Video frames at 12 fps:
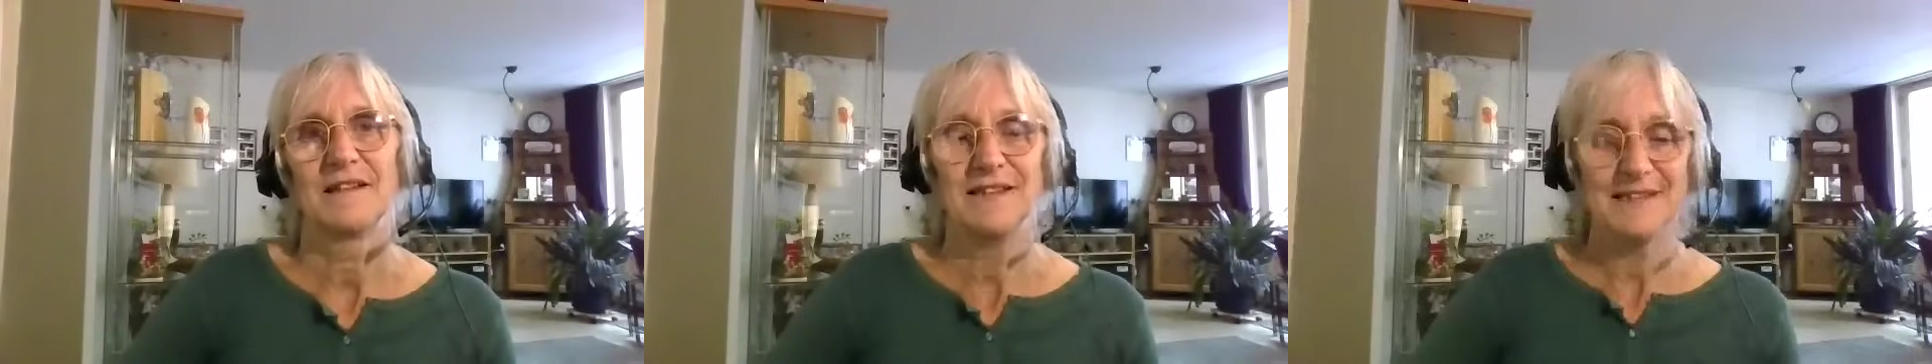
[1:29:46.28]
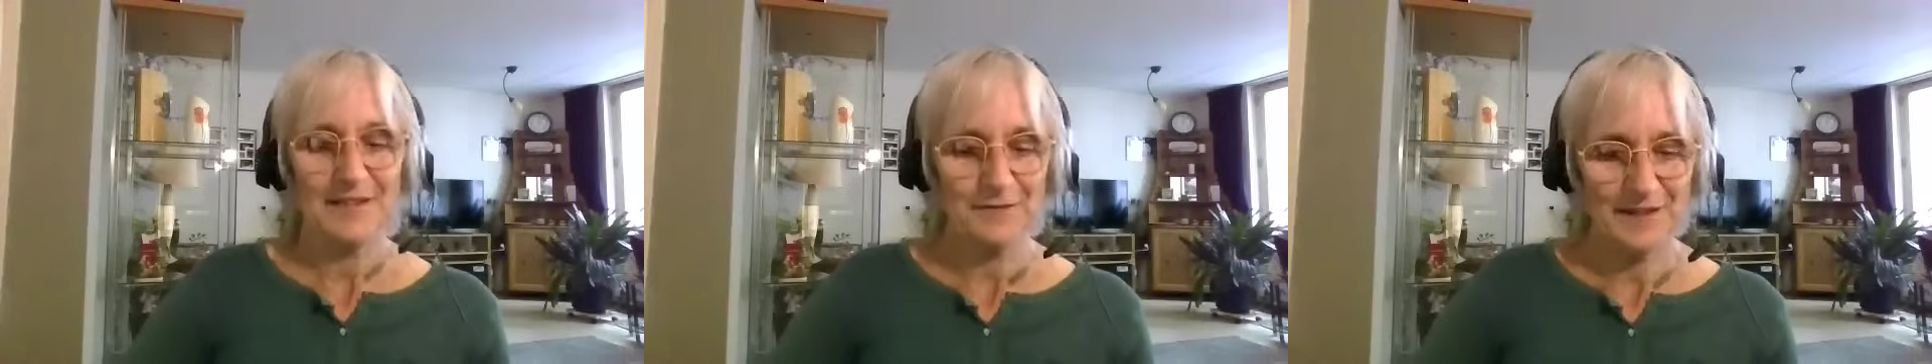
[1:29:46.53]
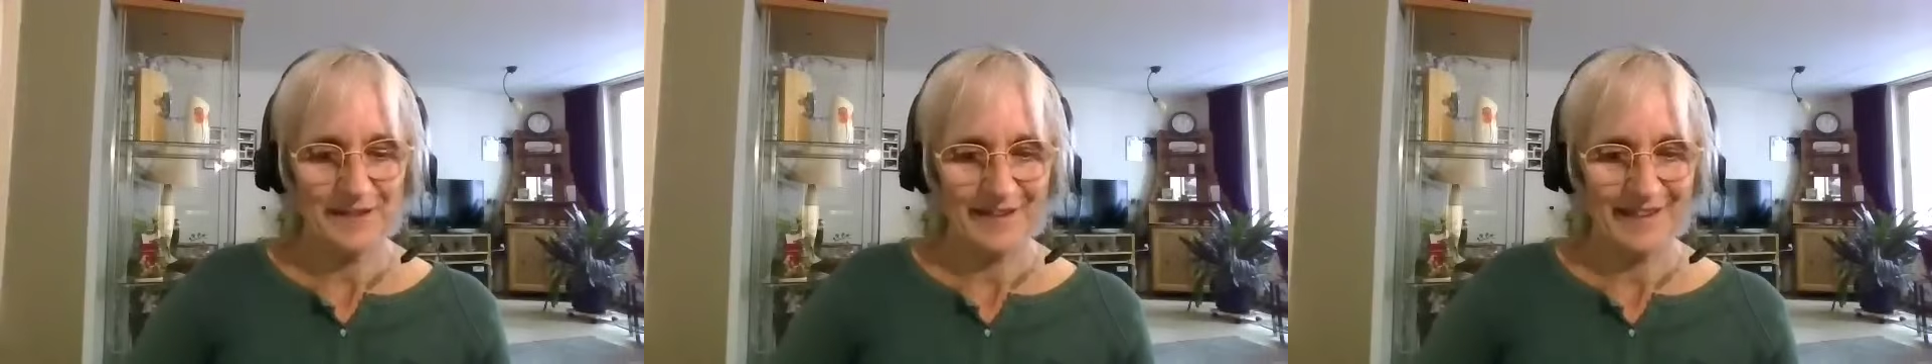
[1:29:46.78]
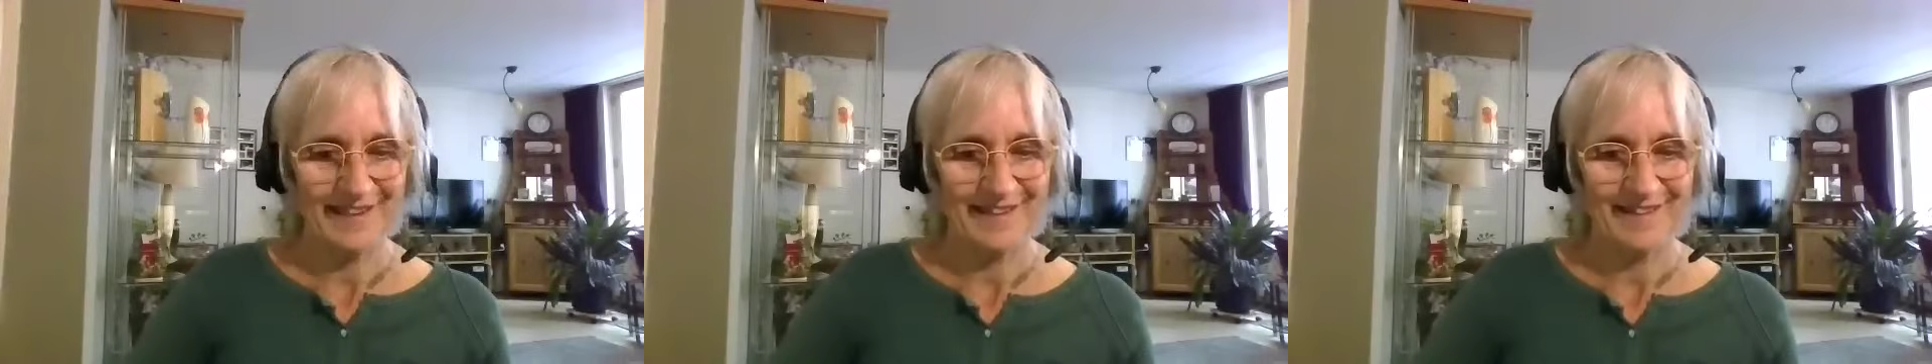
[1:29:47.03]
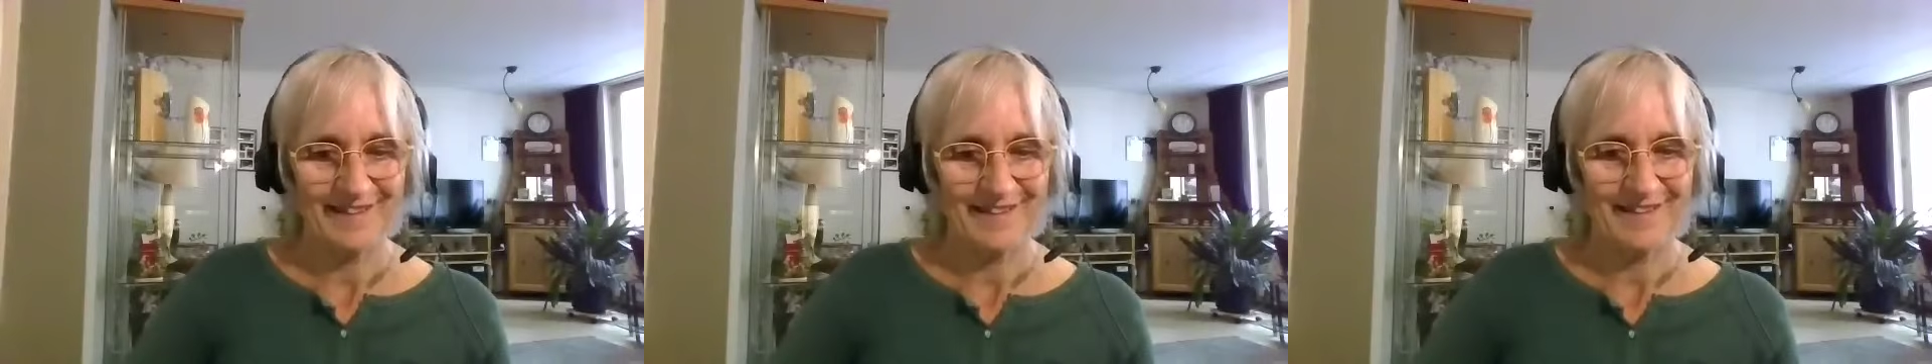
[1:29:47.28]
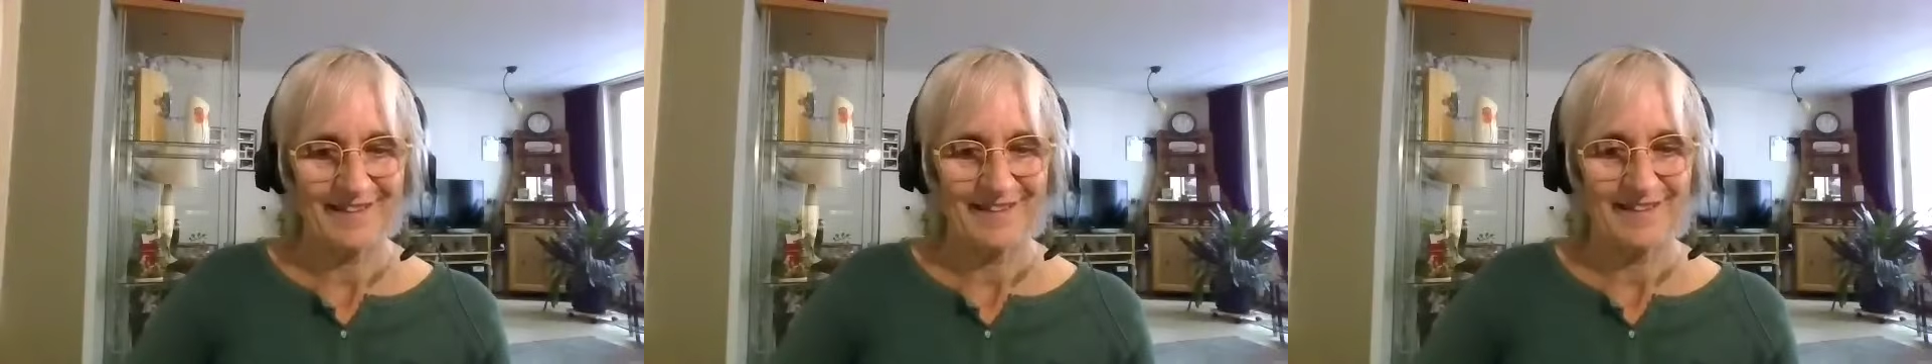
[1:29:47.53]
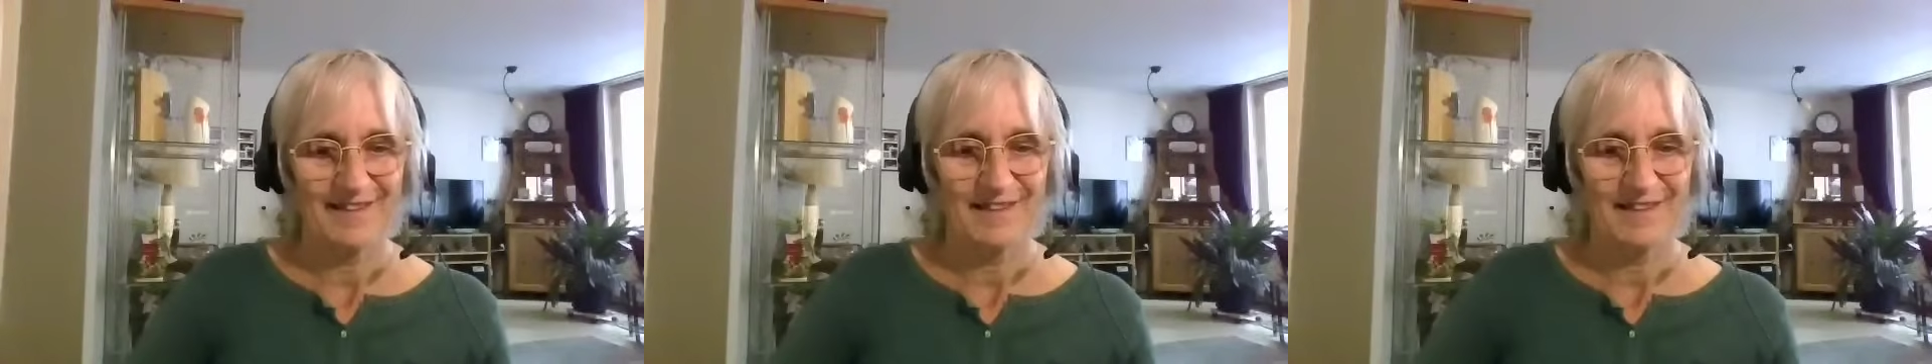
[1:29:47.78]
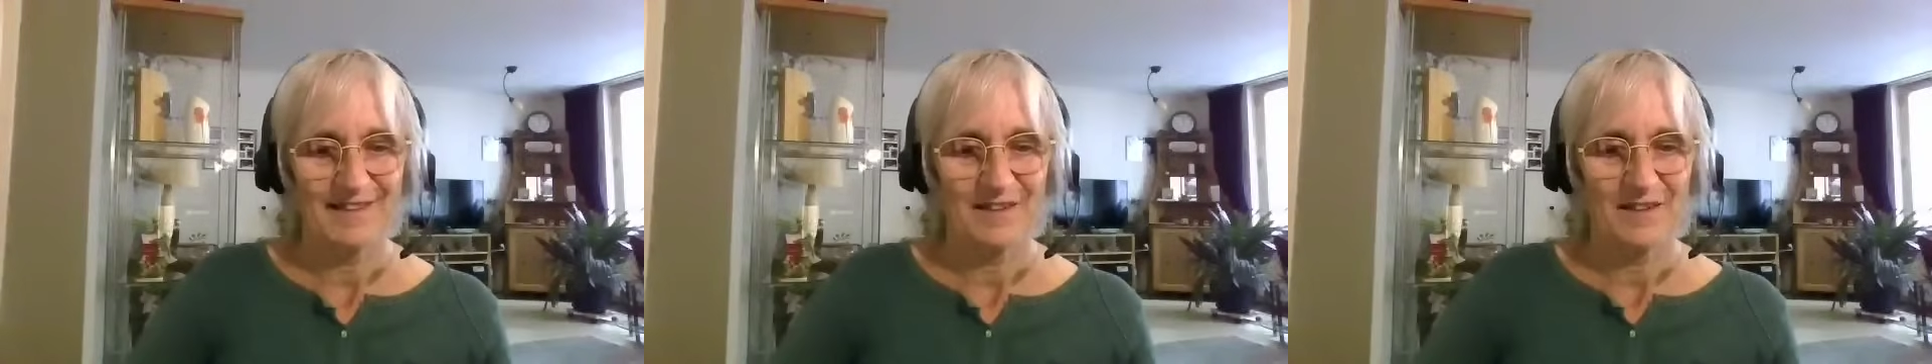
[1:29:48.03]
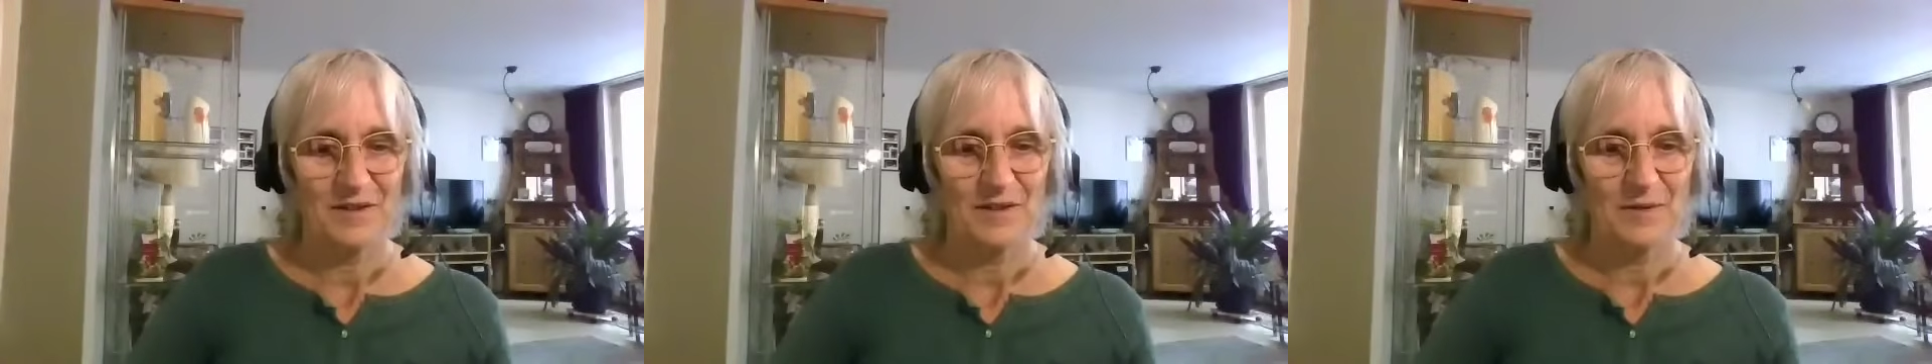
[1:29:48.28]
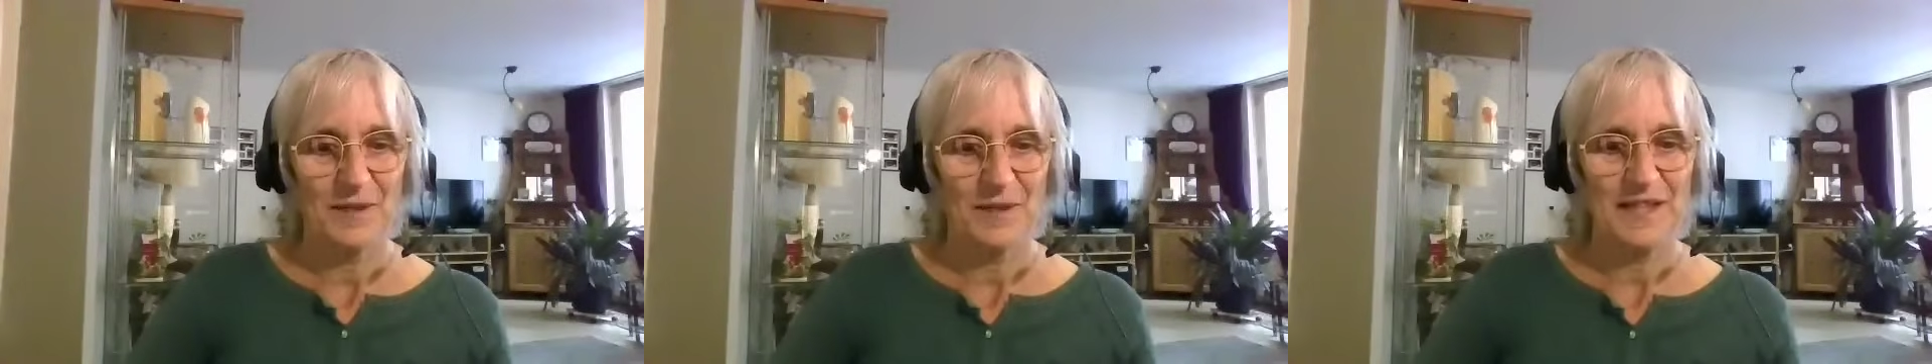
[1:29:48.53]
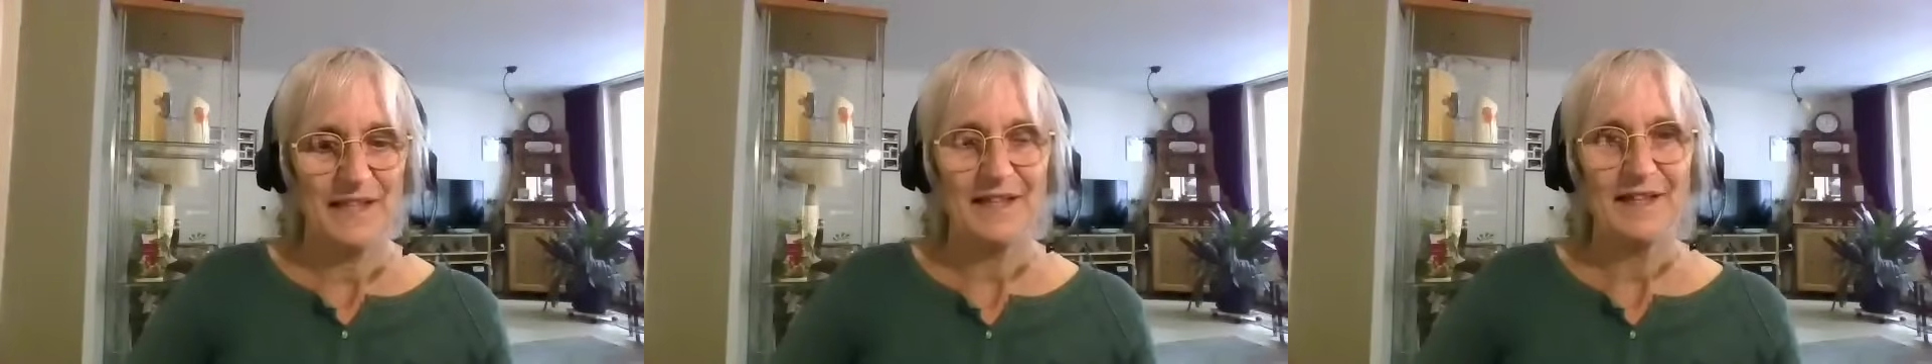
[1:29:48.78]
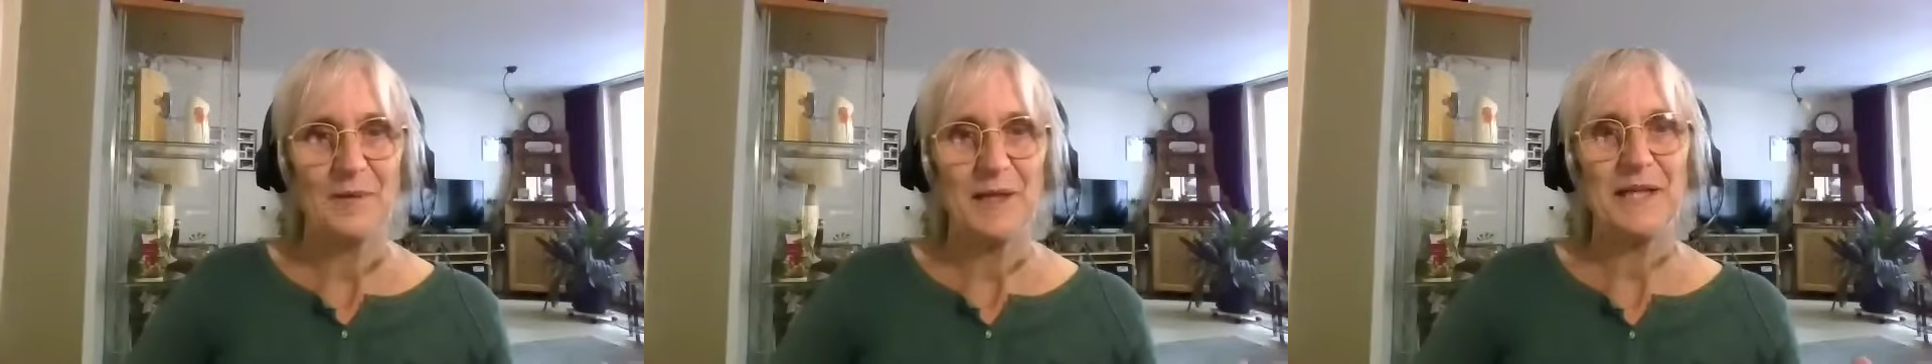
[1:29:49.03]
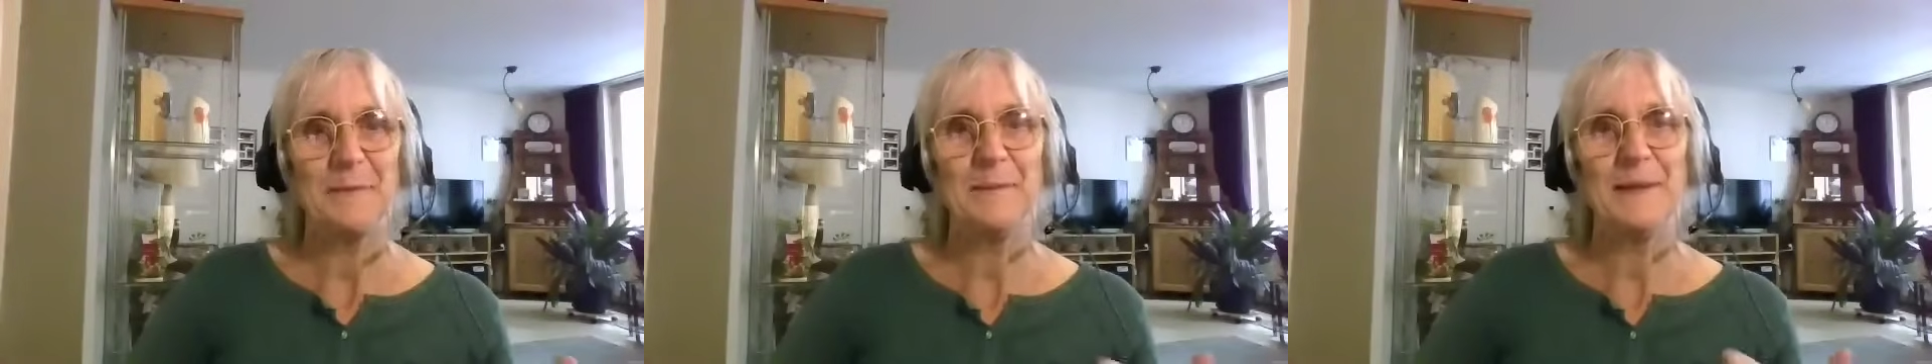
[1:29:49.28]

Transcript: It's everything. When the